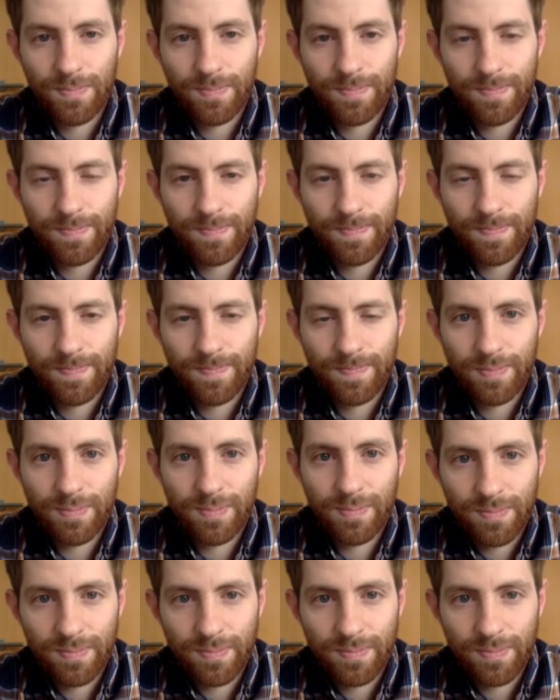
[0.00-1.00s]

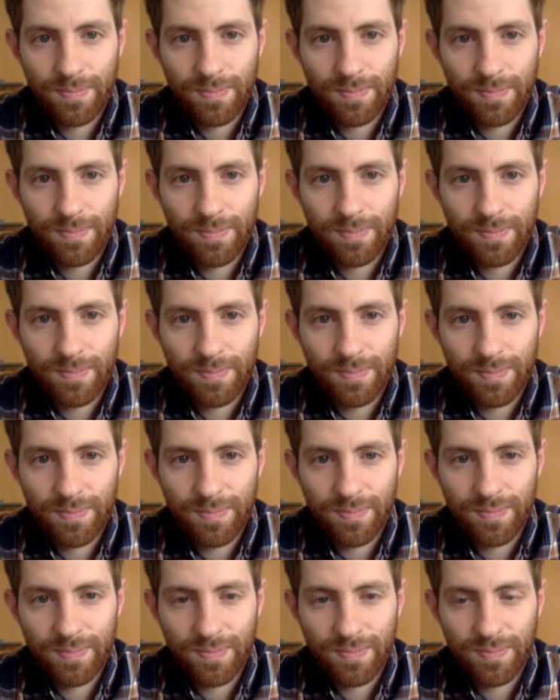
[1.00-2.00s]

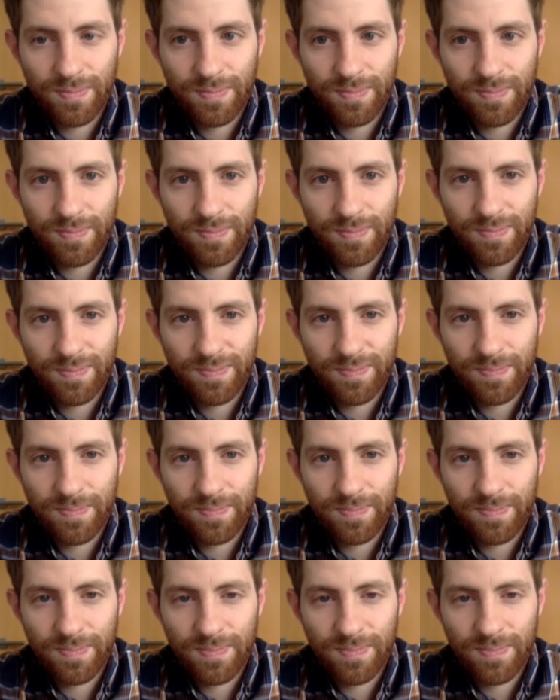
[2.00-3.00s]

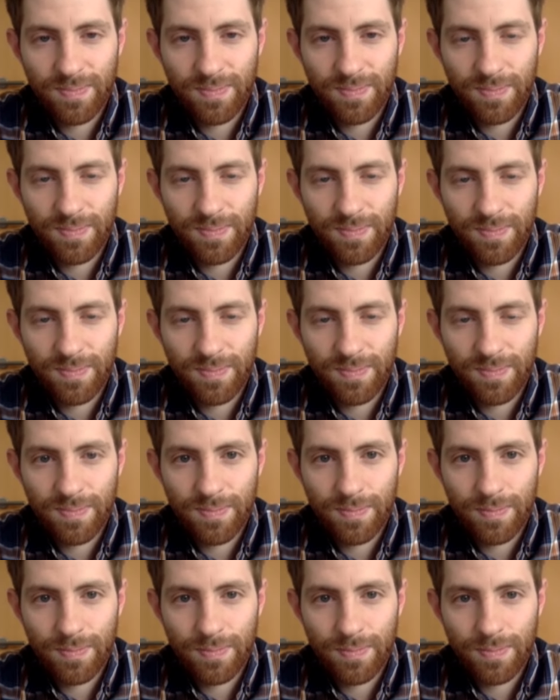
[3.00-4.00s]

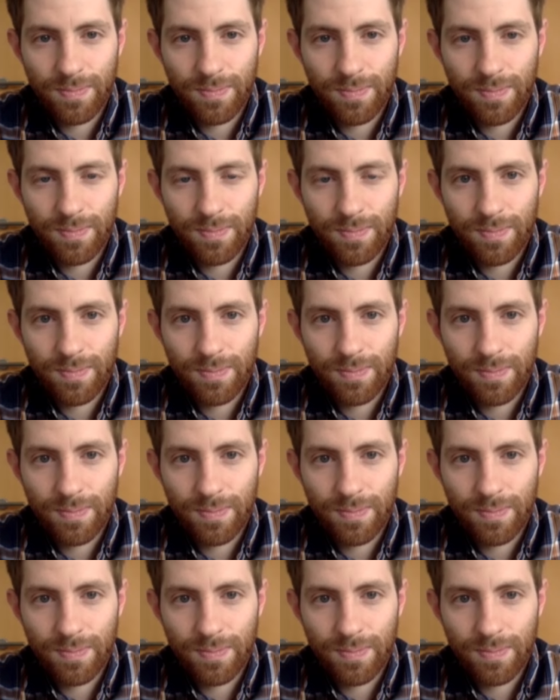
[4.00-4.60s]
This person isn't speaking.